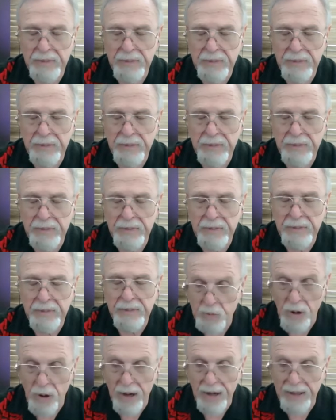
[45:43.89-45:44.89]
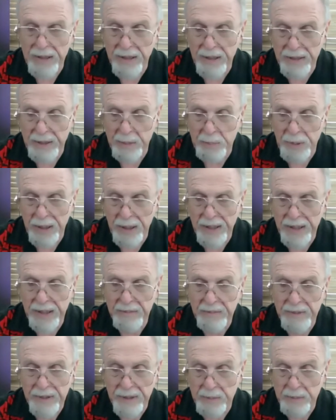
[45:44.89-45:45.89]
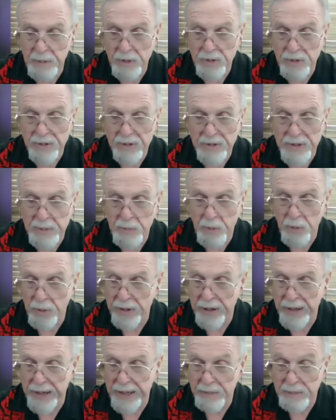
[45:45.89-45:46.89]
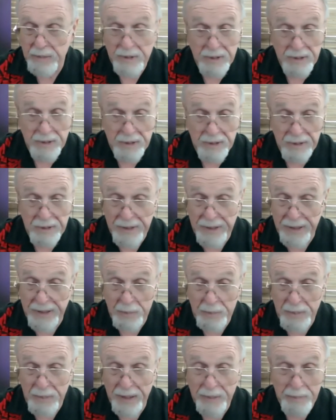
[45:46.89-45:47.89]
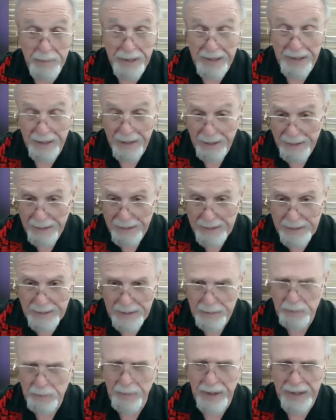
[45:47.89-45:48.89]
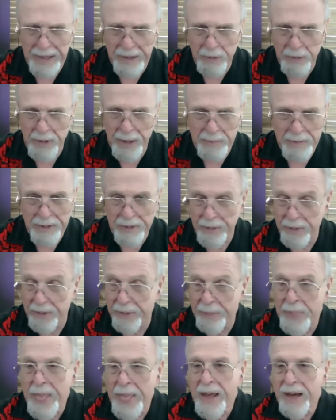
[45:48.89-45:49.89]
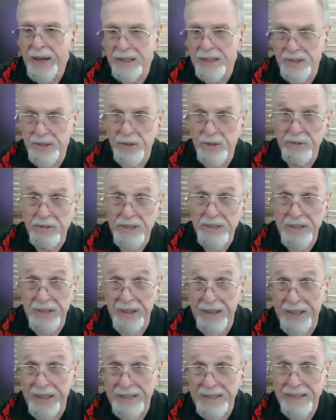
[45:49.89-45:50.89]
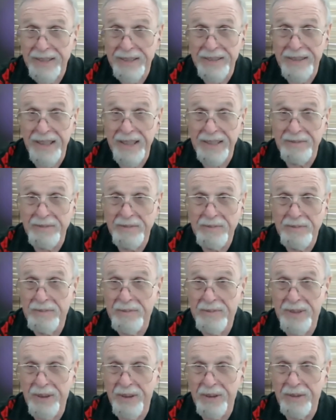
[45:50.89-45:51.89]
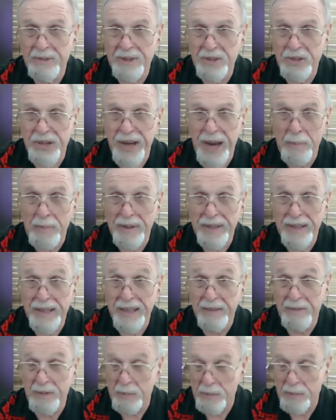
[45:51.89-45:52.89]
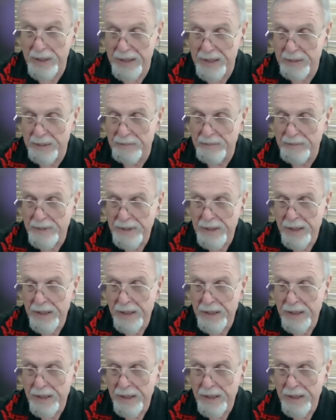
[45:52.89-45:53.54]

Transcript: Everybody was walking on the plane with an emotional support animal. It could be a bus, bunny rabbit or a service dog that, you know, was yapping at everybody and